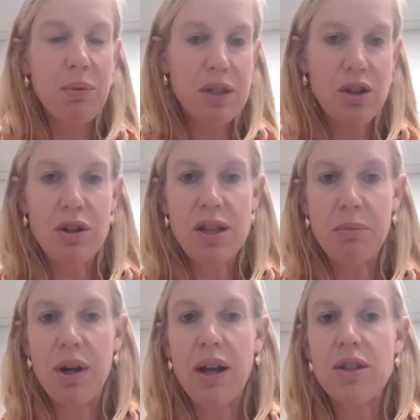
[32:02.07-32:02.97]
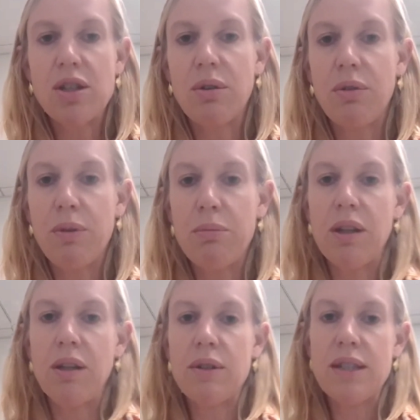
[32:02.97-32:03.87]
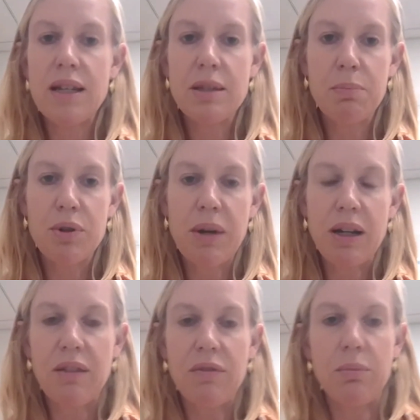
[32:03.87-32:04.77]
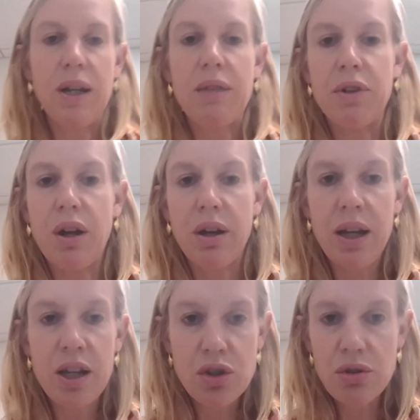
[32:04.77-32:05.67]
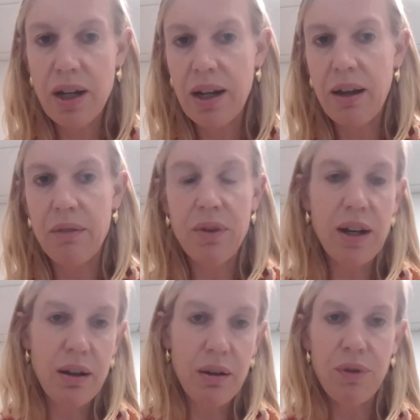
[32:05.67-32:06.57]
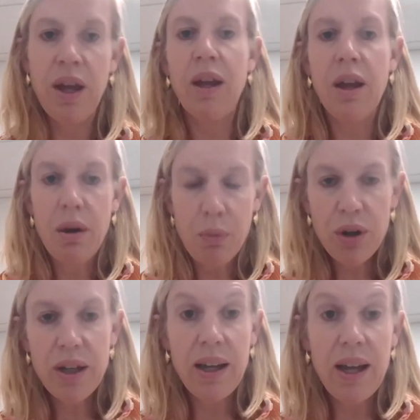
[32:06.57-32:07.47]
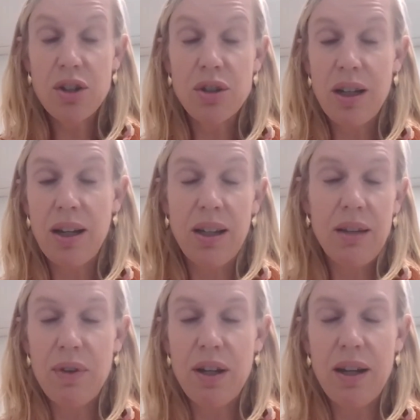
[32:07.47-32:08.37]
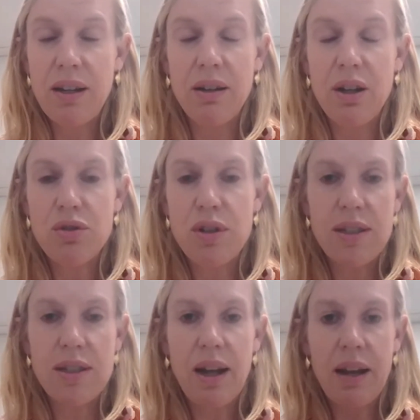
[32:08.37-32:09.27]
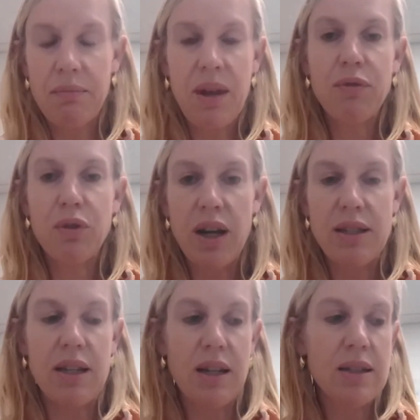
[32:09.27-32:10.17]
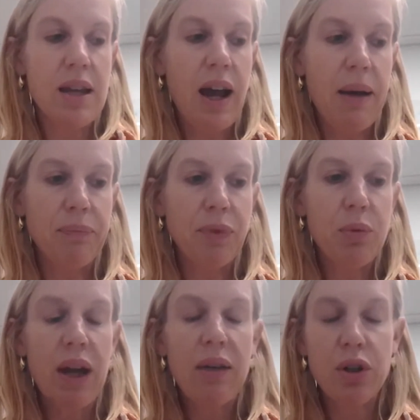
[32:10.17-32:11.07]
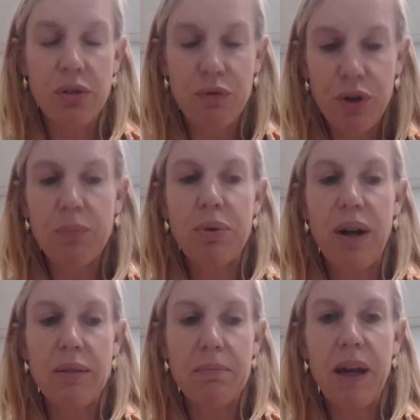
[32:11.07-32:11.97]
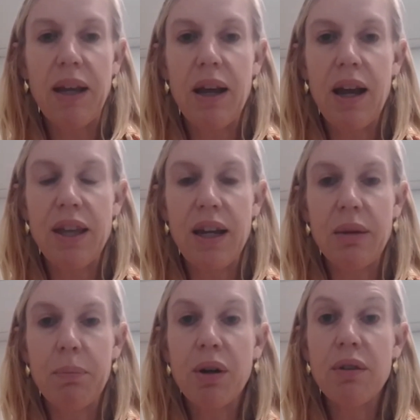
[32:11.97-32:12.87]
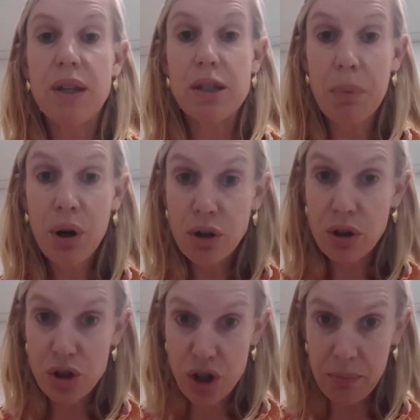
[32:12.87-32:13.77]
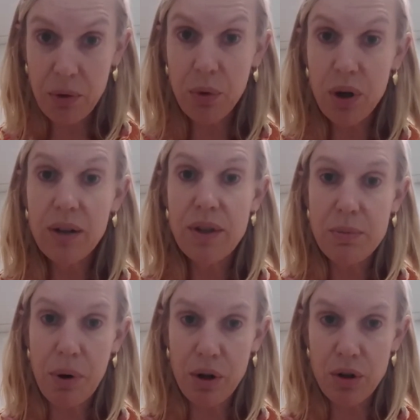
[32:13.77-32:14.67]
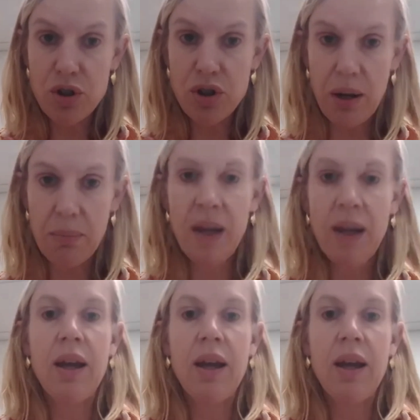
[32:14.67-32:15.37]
we start somewhere else. So from the USAID's perspective, and we have a long history of kind of working actually even in countries that have crises, we have a good footprint. But I think part of this partnership, the work of this partnership,